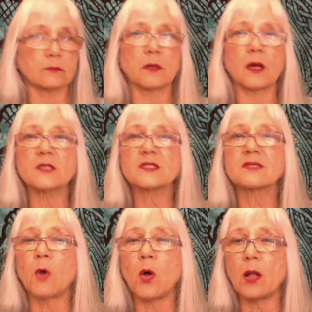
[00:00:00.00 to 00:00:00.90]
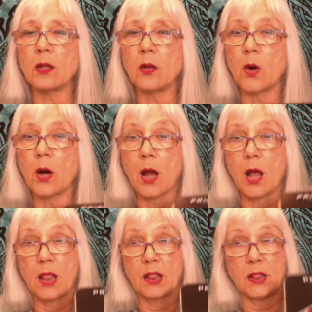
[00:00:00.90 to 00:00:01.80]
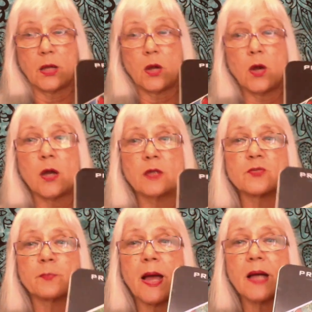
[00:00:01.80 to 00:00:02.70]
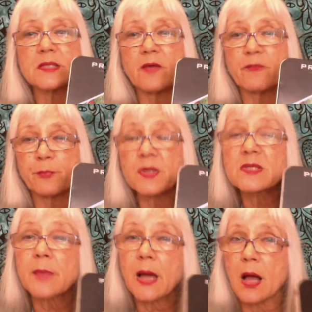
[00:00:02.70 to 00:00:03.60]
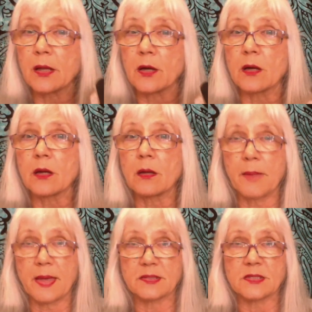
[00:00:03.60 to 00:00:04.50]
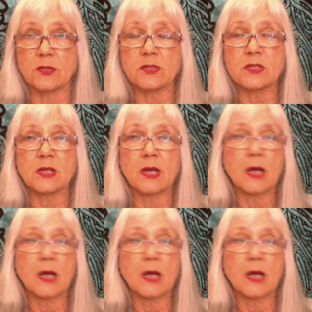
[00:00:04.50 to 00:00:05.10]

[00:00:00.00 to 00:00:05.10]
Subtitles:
a small or large box of Prismacolor pencils.